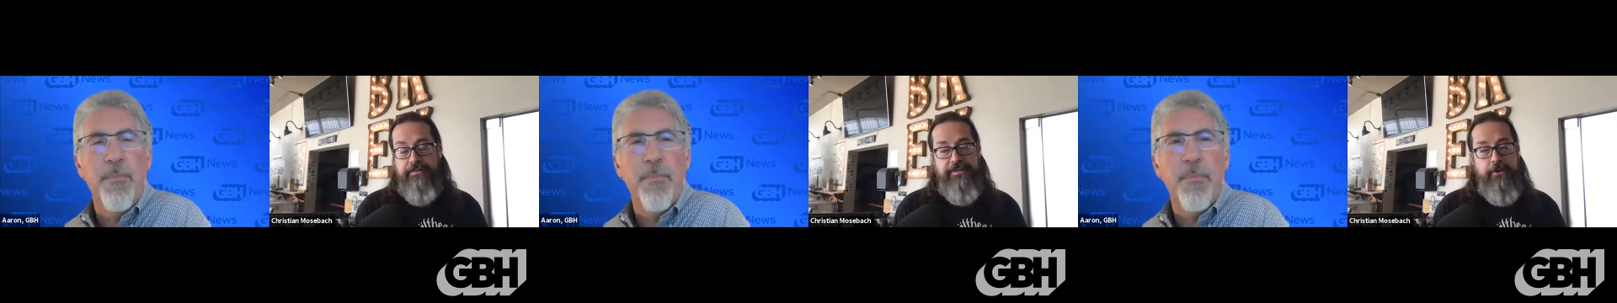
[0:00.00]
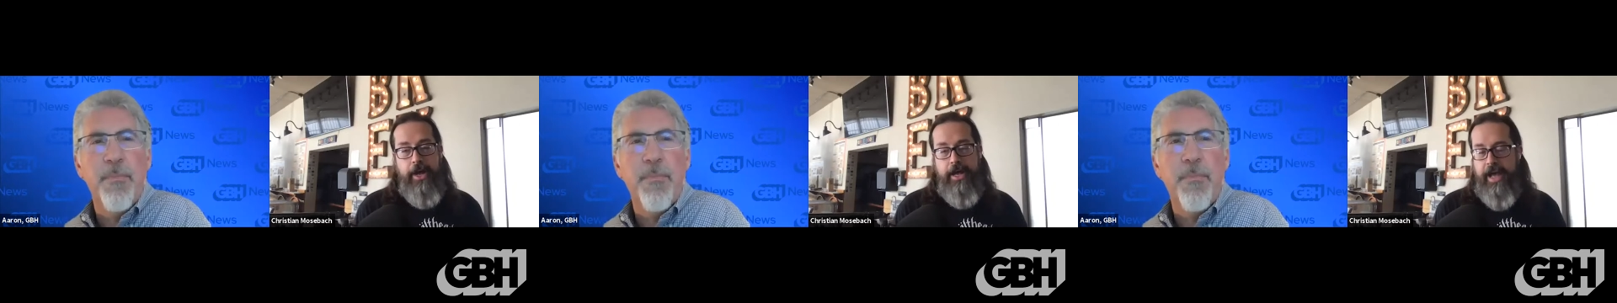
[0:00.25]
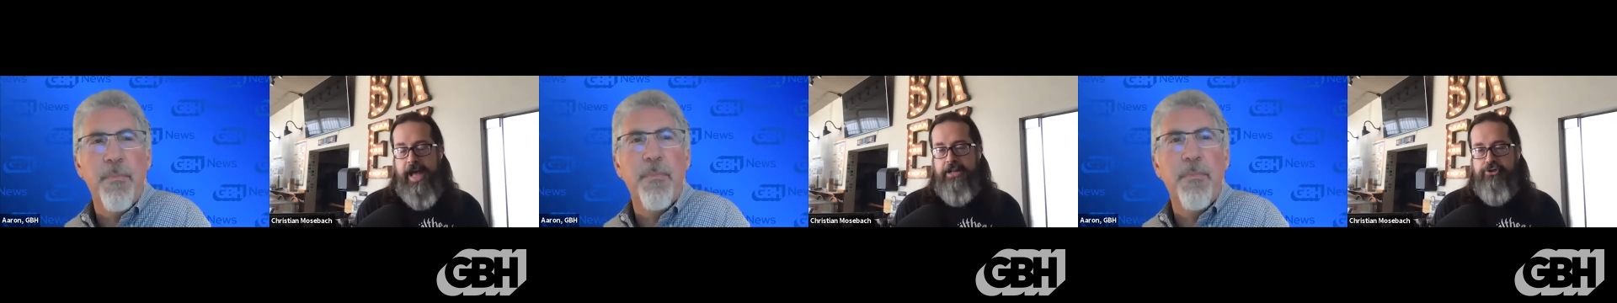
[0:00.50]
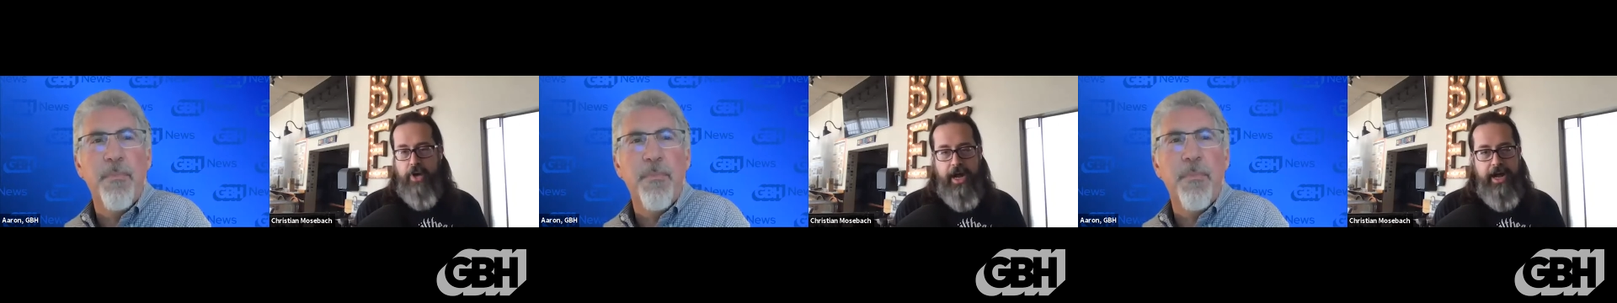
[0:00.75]
Speaker 1: and then if you
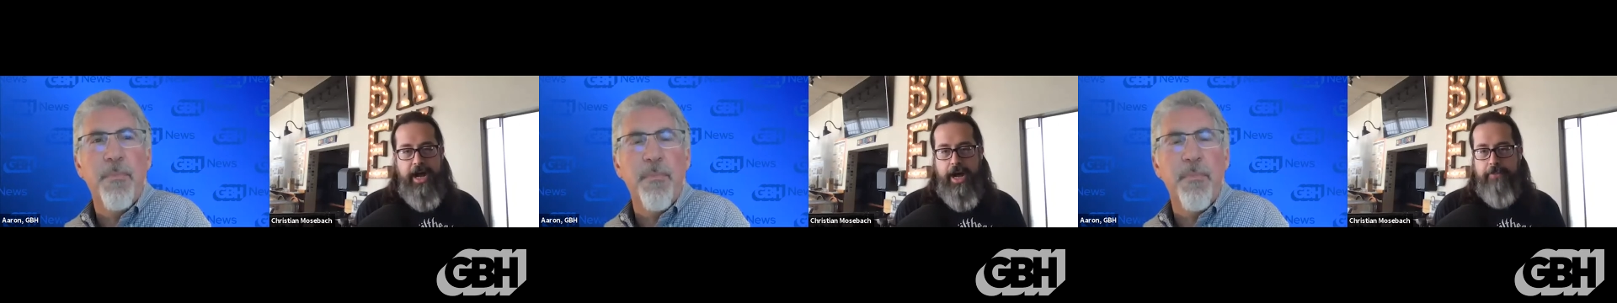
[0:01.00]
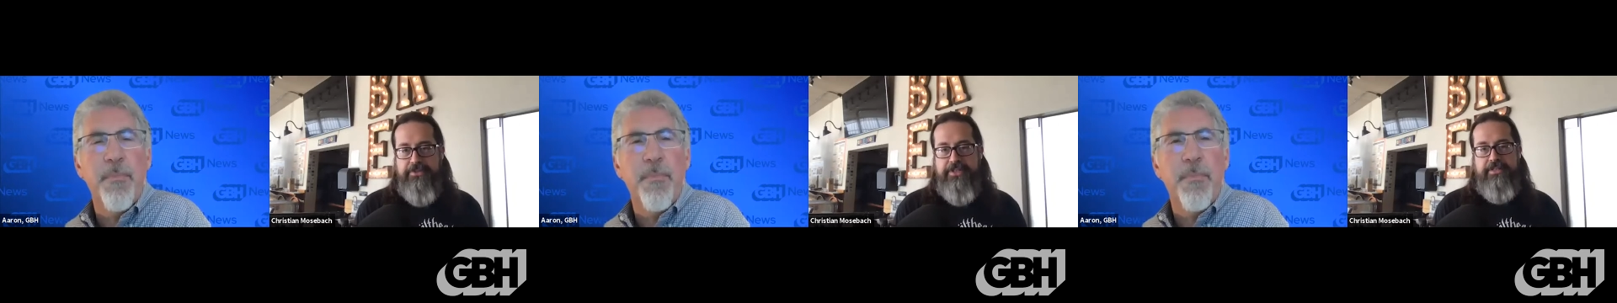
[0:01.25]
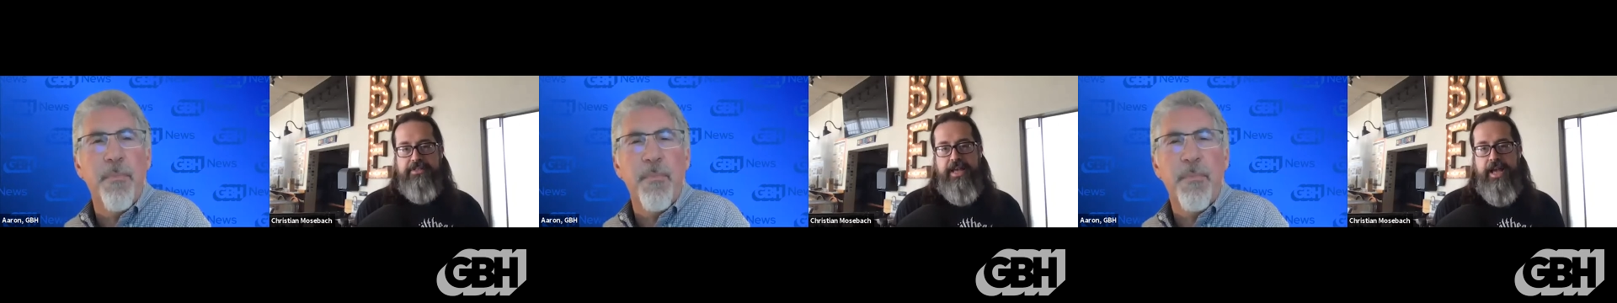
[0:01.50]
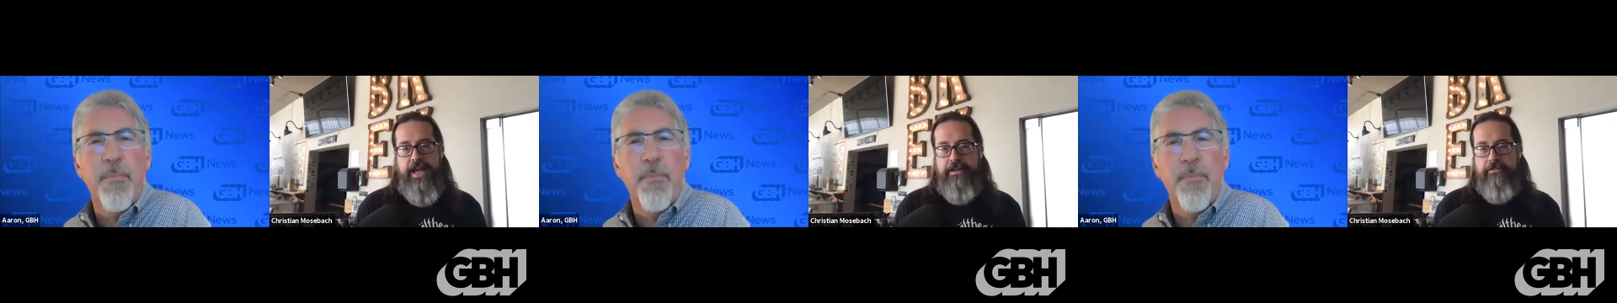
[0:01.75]
add dry
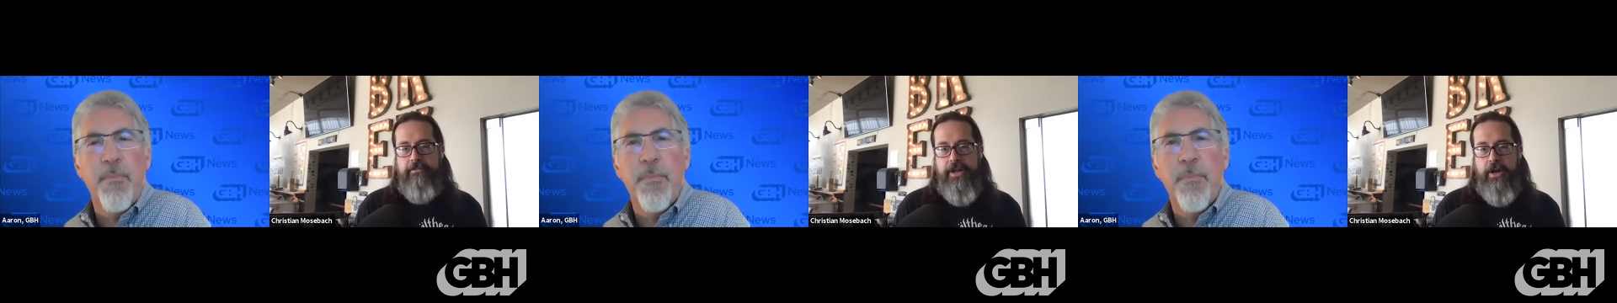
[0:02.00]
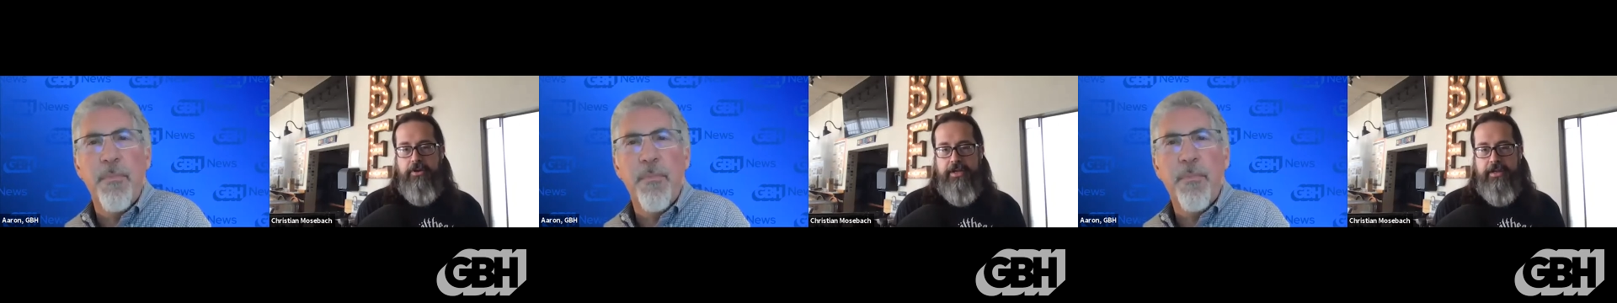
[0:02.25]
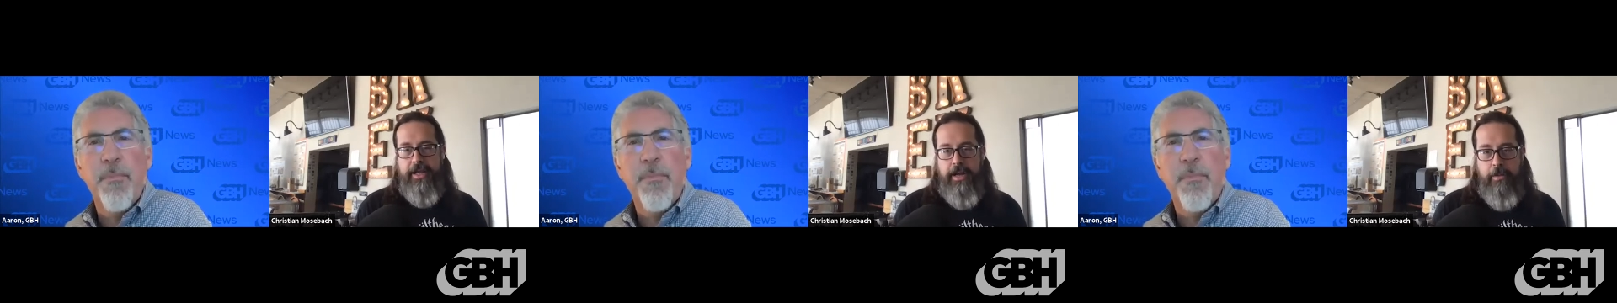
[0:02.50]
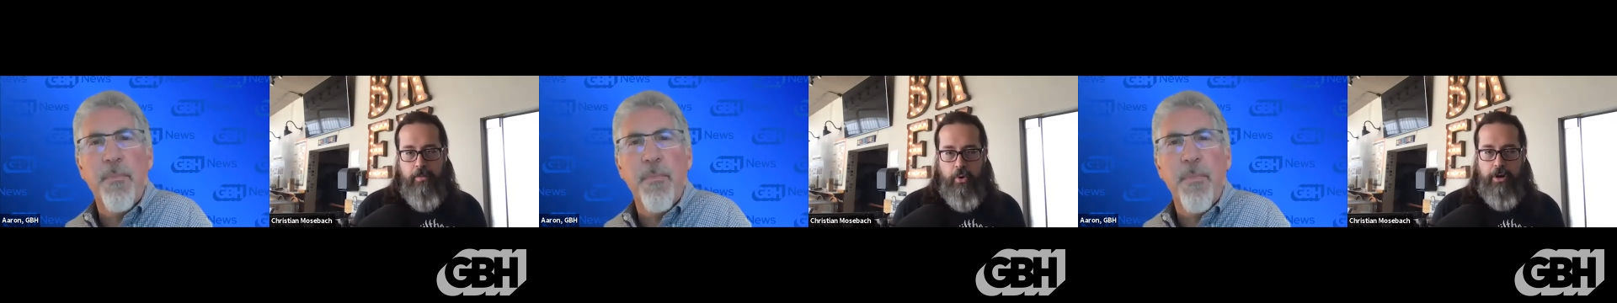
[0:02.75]
hops, then you know you
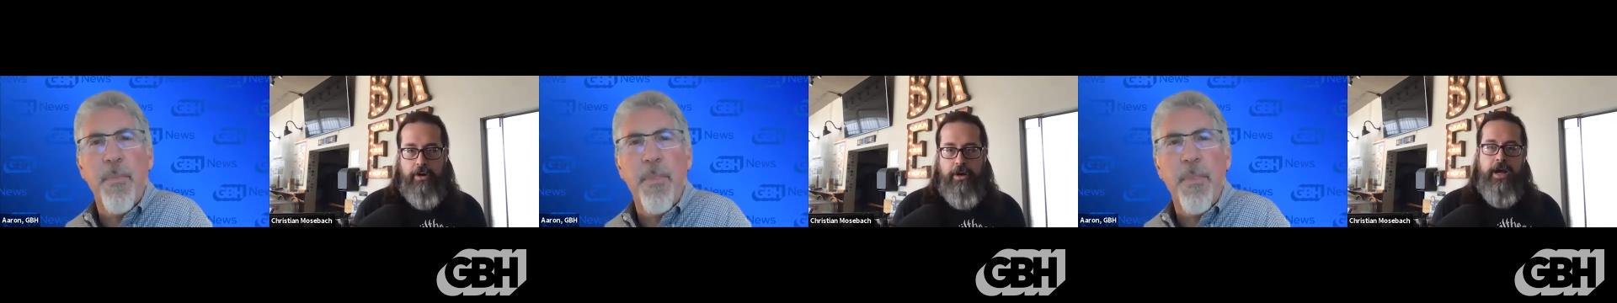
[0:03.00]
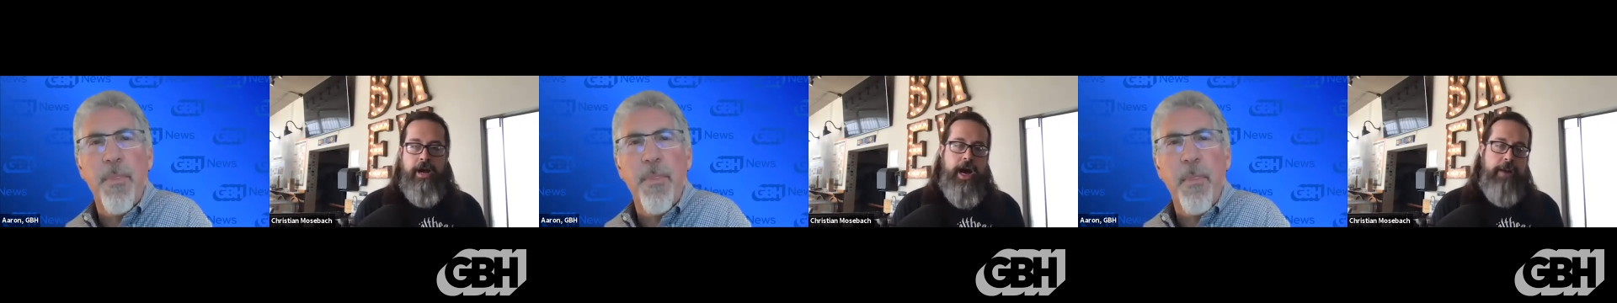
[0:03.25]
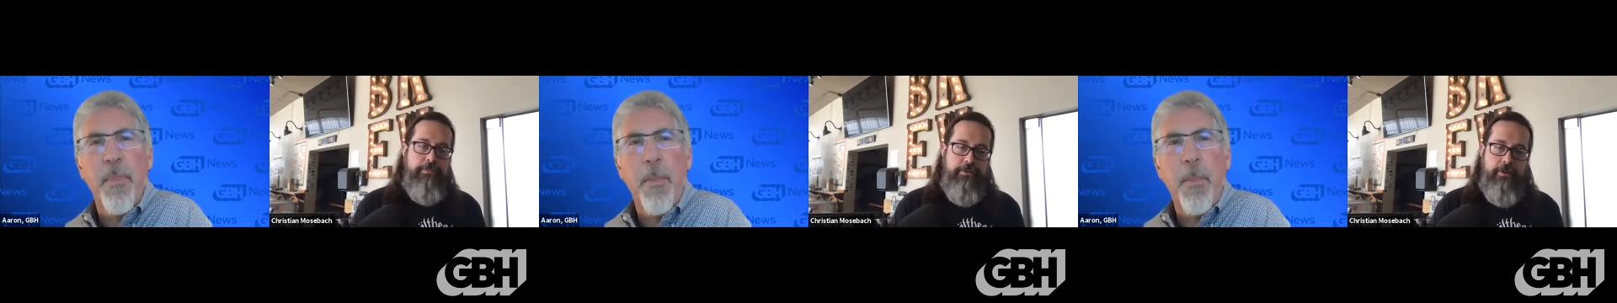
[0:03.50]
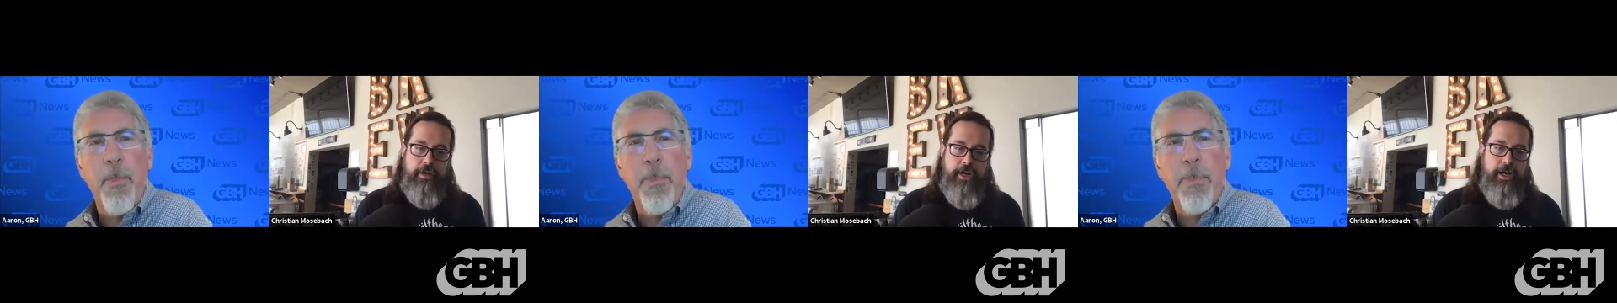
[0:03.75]
get a more hop
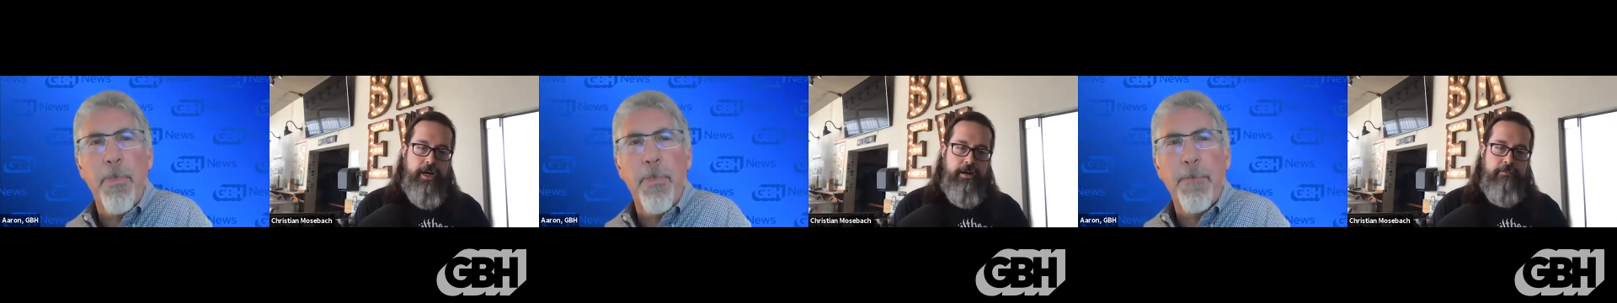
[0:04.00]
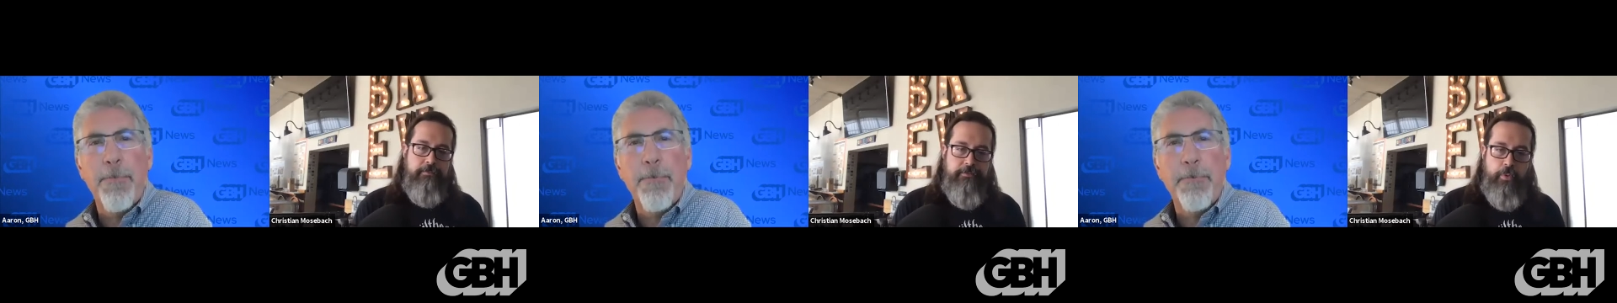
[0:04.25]
uh,